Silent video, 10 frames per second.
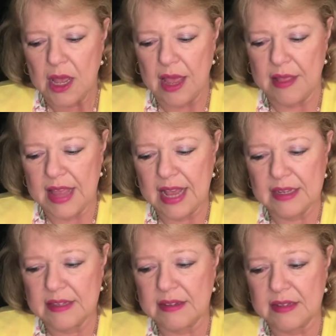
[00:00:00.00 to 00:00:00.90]
And that
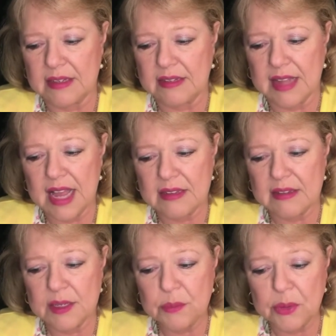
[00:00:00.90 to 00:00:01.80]
is, it's that
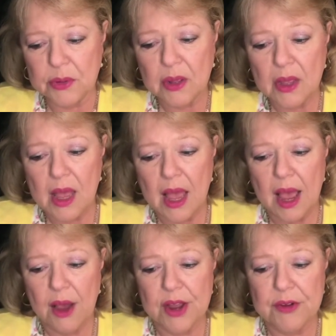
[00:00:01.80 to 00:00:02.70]
simple.
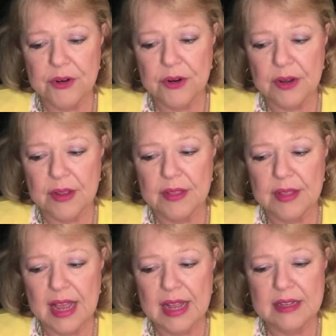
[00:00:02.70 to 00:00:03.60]
However,
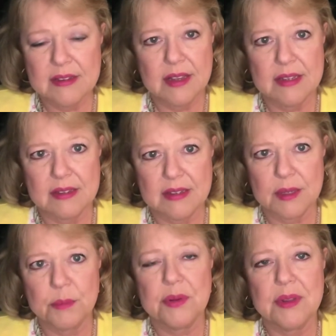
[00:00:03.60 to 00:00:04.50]
that is a
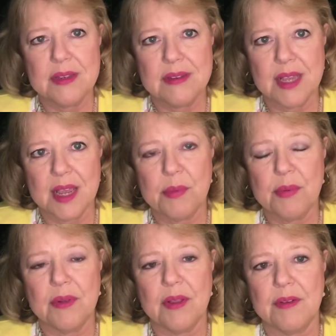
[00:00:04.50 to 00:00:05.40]
simple
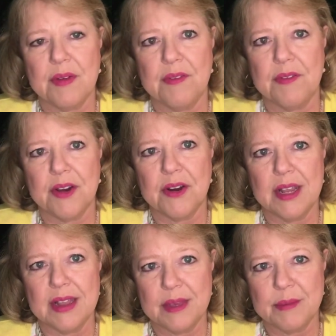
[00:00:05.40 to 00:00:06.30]
example of a
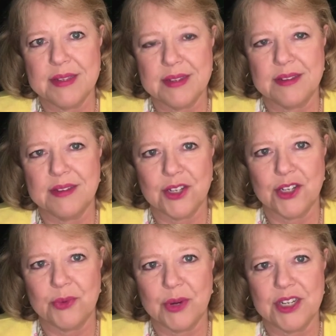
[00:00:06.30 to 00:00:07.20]
very limited
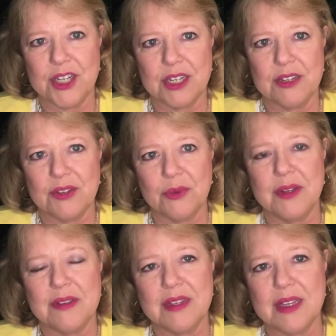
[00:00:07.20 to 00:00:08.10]
situation. So
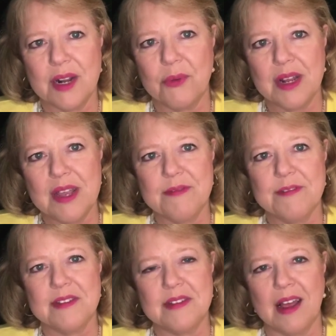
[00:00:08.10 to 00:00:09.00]
once again, I want to
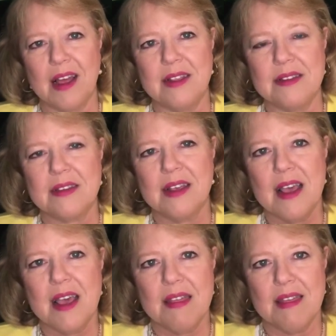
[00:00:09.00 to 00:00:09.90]
emphasize
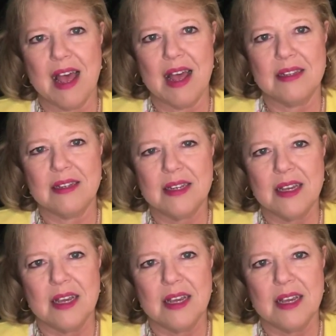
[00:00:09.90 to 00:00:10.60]
that